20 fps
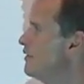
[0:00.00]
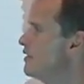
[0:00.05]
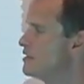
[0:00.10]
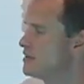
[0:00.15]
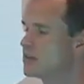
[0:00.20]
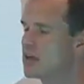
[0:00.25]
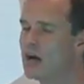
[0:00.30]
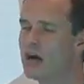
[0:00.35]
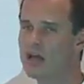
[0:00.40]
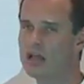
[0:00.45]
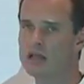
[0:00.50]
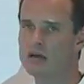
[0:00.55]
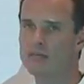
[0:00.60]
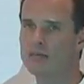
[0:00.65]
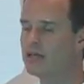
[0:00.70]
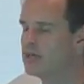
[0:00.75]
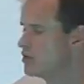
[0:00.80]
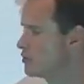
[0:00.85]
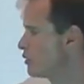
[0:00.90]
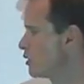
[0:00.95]
this
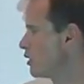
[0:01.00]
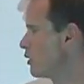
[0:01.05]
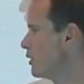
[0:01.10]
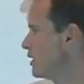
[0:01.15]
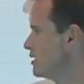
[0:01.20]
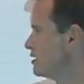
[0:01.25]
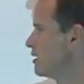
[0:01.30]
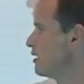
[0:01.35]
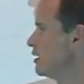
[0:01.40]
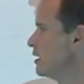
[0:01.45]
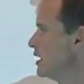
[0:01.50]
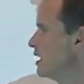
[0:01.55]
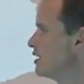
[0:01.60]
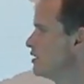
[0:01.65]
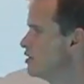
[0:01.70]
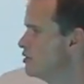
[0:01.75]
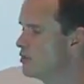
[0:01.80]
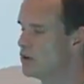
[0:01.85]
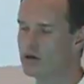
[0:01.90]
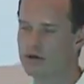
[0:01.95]
column is we're going to link
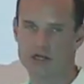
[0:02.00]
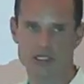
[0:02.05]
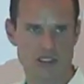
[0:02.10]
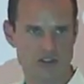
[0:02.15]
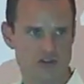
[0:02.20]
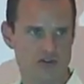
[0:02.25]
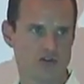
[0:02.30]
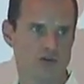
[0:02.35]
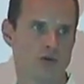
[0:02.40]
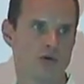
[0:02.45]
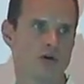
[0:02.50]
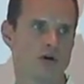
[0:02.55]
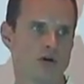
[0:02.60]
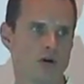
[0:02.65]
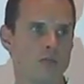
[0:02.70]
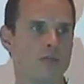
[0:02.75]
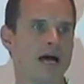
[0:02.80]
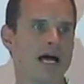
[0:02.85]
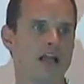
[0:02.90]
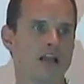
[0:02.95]
to our
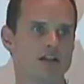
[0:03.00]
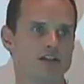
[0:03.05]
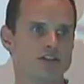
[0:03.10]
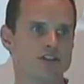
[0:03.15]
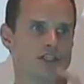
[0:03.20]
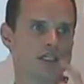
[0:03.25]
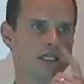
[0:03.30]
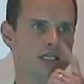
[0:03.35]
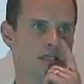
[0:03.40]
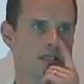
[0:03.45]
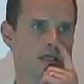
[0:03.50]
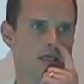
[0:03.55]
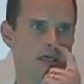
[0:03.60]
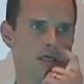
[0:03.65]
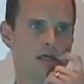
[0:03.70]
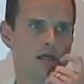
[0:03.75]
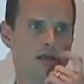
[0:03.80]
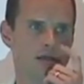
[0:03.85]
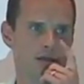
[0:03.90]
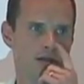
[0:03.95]
historical balance sheet.
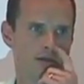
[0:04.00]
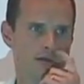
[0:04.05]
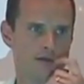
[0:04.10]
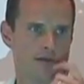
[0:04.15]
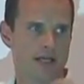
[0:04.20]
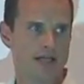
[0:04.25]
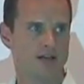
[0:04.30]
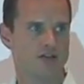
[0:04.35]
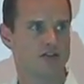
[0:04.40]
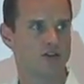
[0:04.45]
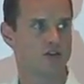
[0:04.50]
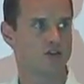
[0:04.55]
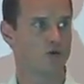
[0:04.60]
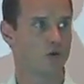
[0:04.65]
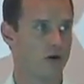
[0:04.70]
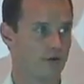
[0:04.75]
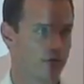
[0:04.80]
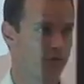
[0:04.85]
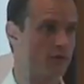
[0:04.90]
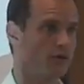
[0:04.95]
That is our
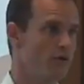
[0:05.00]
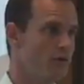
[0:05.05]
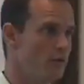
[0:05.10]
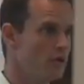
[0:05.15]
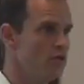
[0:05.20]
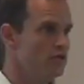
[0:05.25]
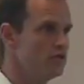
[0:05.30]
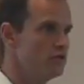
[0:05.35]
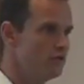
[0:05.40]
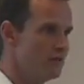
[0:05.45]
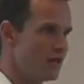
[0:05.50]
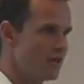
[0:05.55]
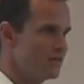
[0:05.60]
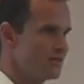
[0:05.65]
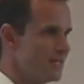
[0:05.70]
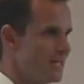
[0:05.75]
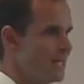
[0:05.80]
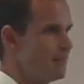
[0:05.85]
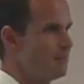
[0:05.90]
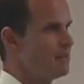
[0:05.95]

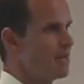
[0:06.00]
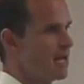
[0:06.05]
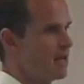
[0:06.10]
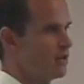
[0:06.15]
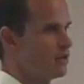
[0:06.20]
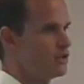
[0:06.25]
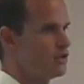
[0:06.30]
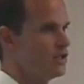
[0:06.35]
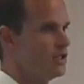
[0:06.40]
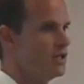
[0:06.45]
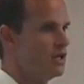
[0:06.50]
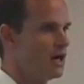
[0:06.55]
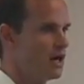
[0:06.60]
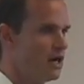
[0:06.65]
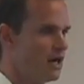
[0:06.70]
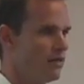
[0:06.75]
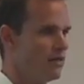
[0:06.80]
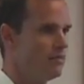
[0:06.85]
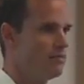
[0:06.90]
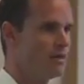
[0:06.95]
12/31/2008 balance sheet
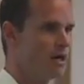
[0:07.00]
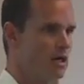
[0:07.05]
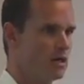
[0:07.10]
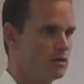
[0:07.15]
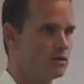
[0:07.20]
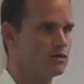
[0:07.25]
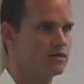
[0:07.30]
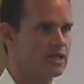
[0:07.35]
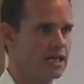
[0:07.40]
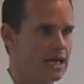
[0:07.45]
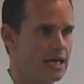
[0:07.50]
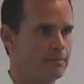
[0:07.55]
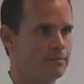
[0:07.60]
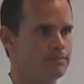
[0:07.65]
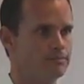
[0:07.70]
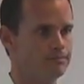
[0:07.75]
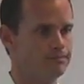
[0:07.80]
on the model tab.